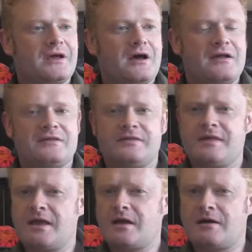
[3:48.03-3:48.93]
I
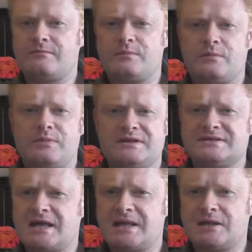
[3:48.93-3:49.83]
think I've been
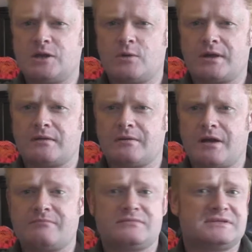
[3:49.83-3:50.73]
saying,
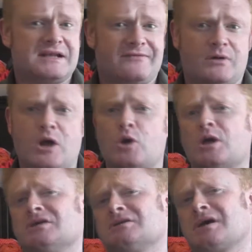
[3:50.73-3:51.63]
I tell everyone, oh
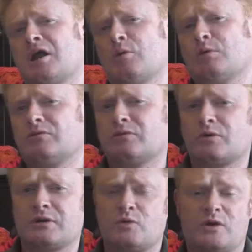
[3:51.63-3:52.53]
yes, I get up at
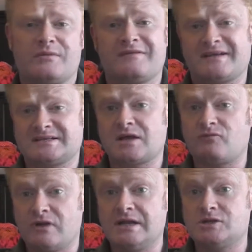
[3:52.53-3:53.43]
4 in the morning, but the fact is I
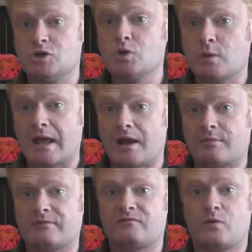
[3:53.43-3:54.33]
really do get up
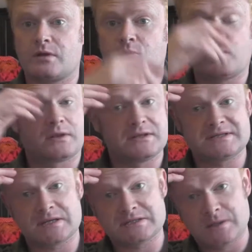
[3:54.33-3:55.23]
4 in the morning these
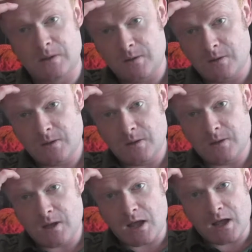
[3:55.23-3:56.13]
days,
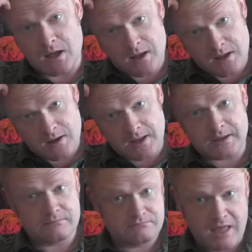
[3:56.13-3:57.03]

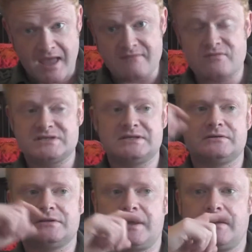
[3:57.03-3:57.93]
like every
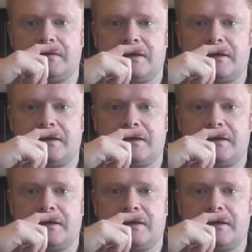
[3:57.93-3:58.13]
single day,